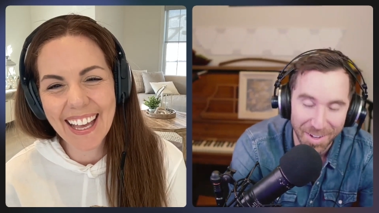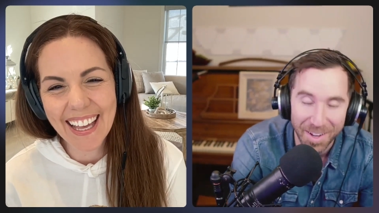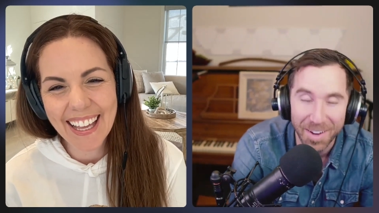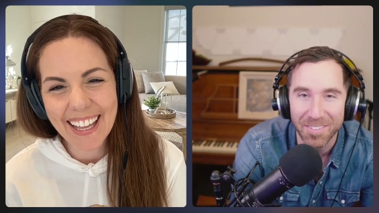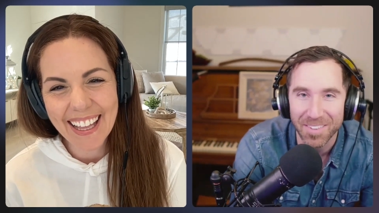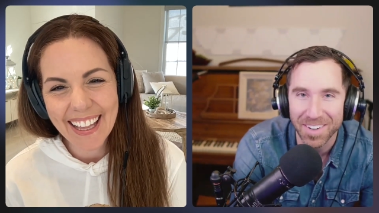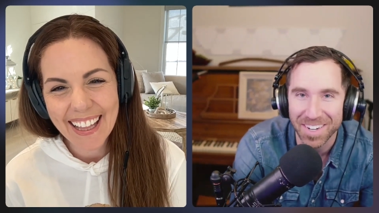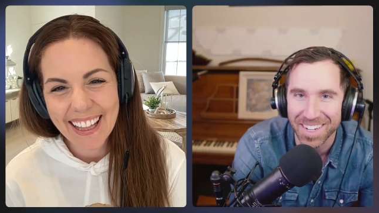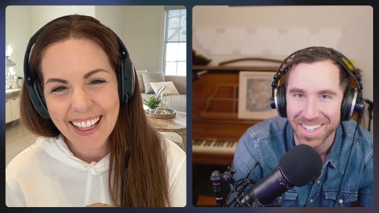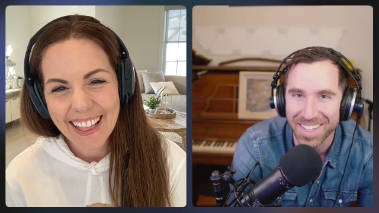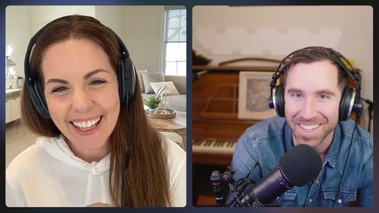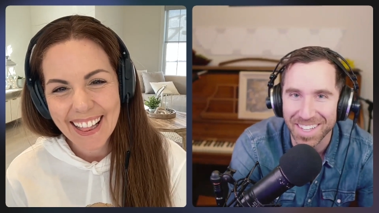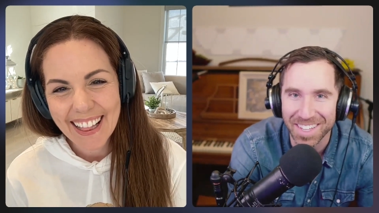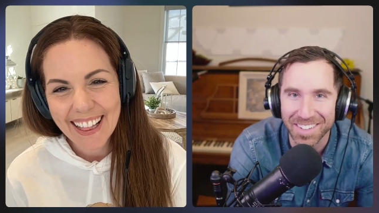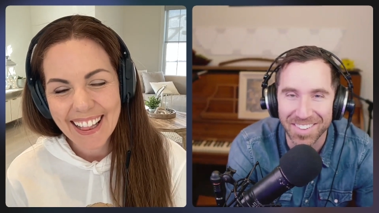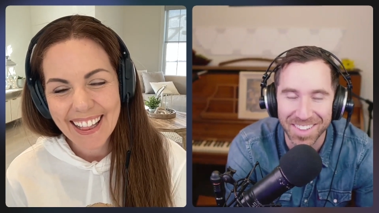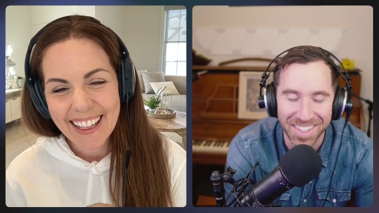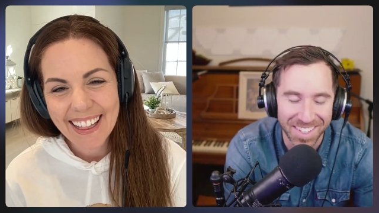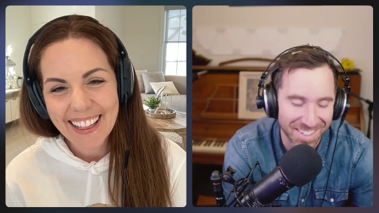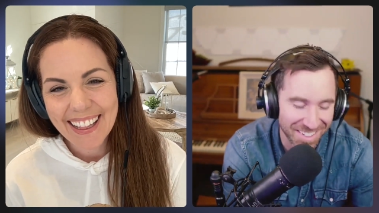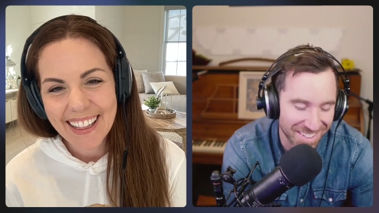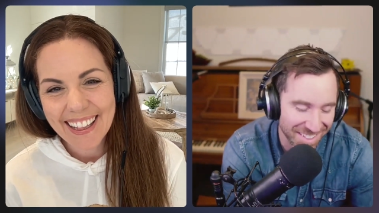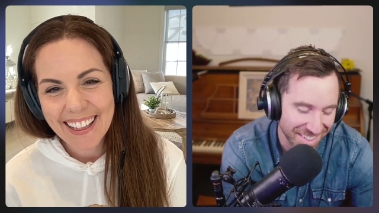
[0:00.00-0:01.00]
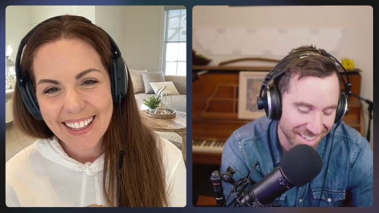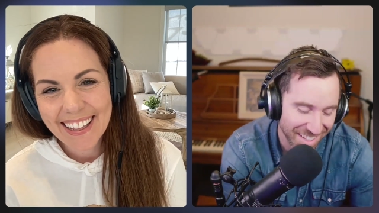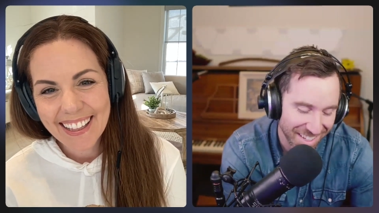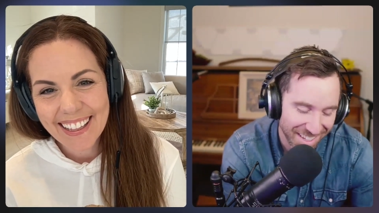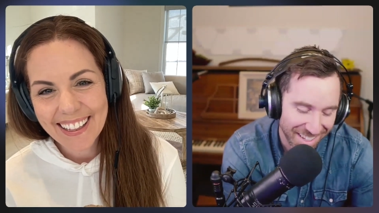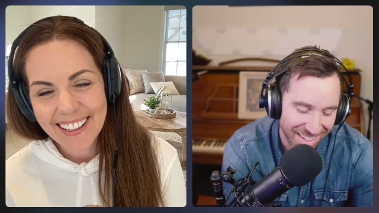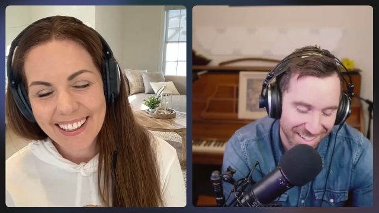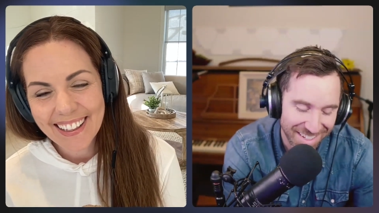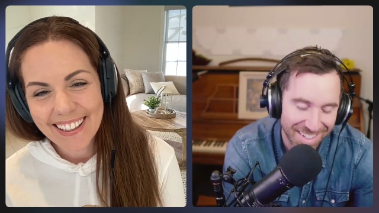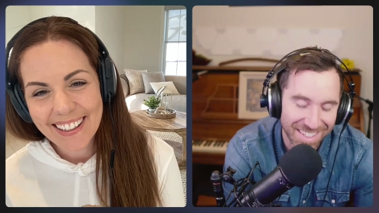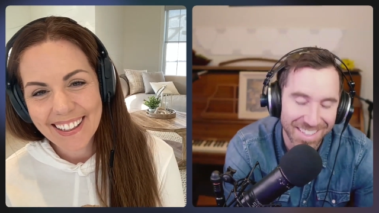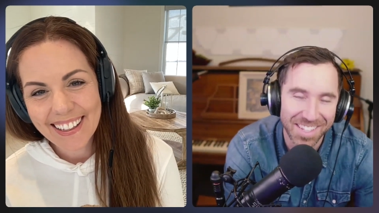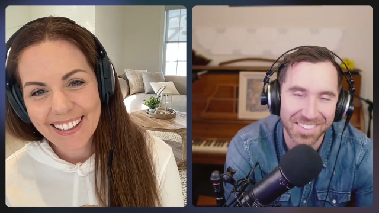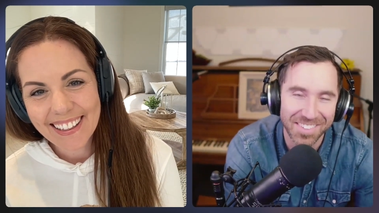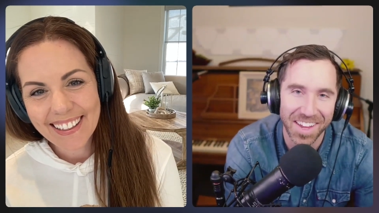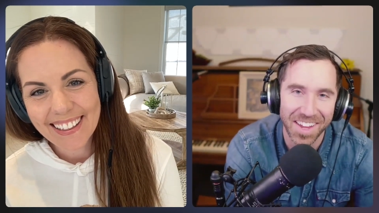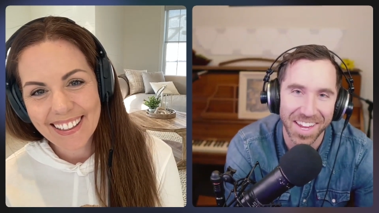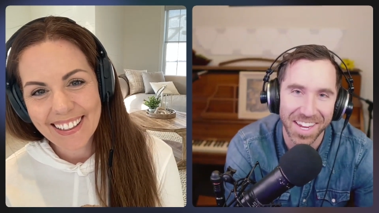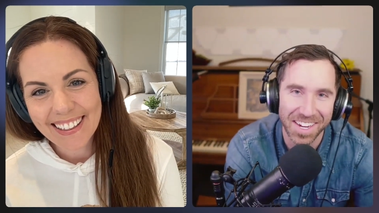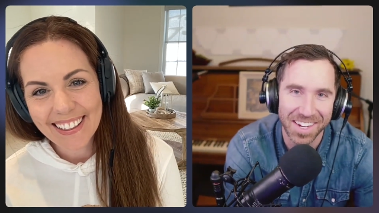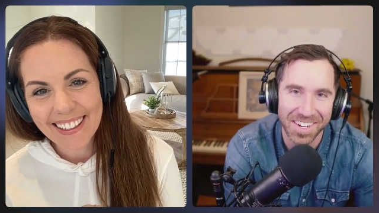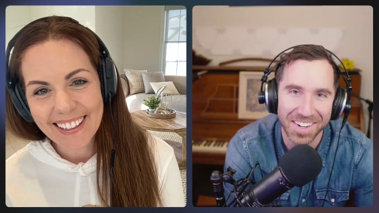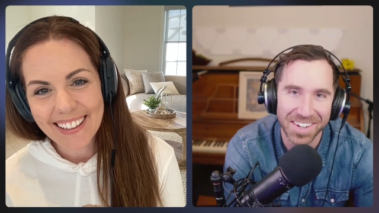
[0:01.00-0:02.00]
Speaker 1: one. We're gonna leave a little
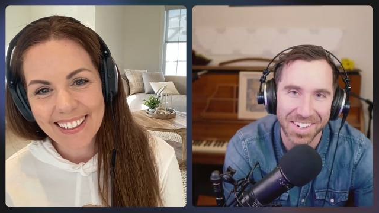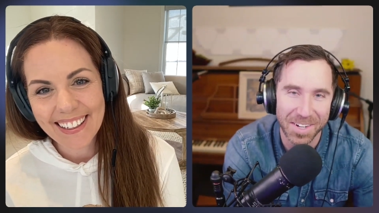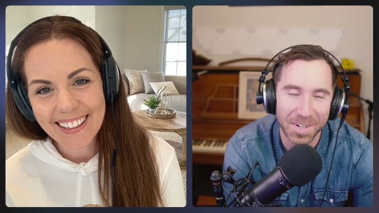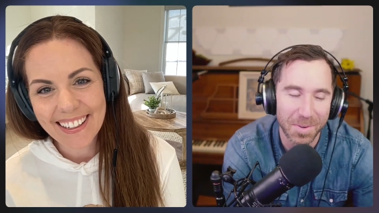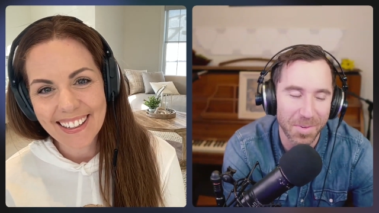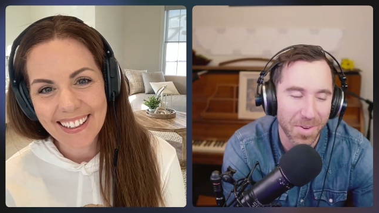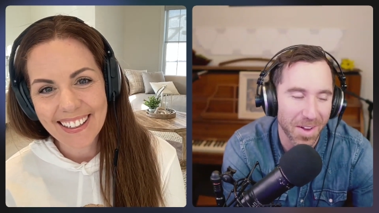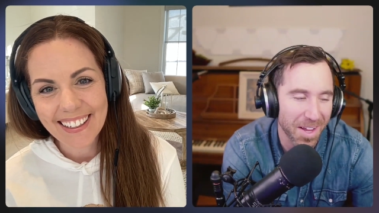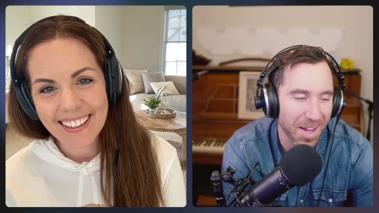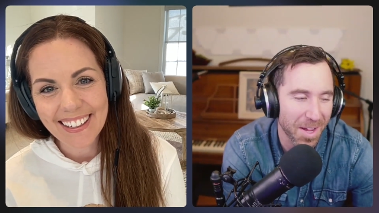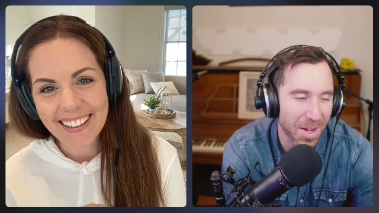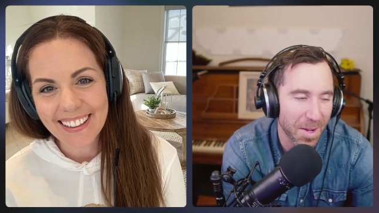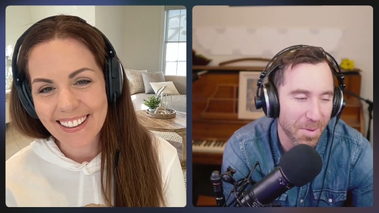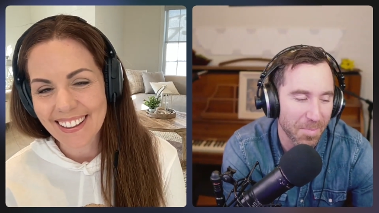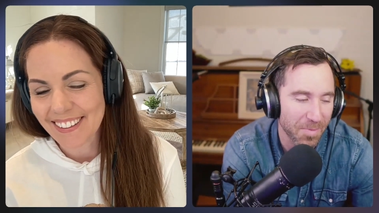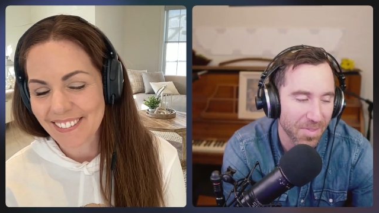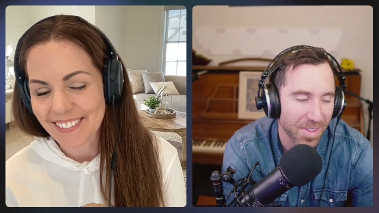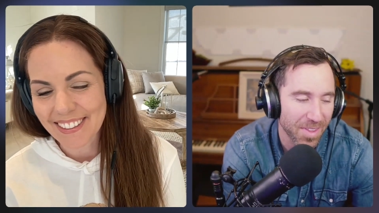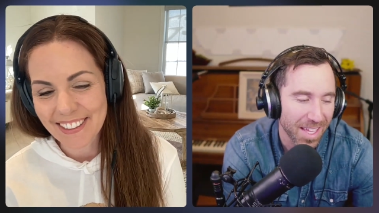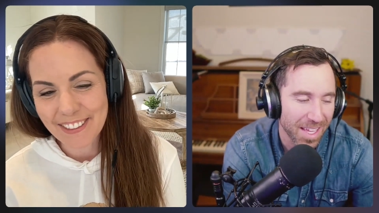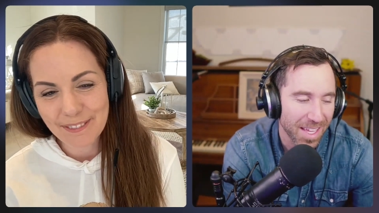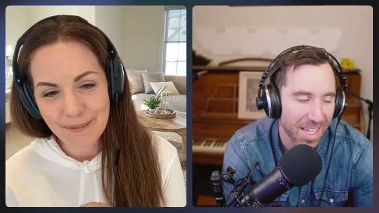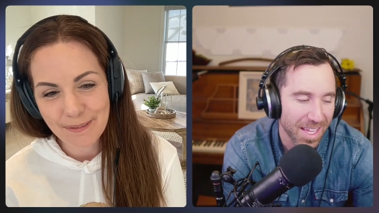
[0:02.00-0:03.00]
cliffhanger here, um,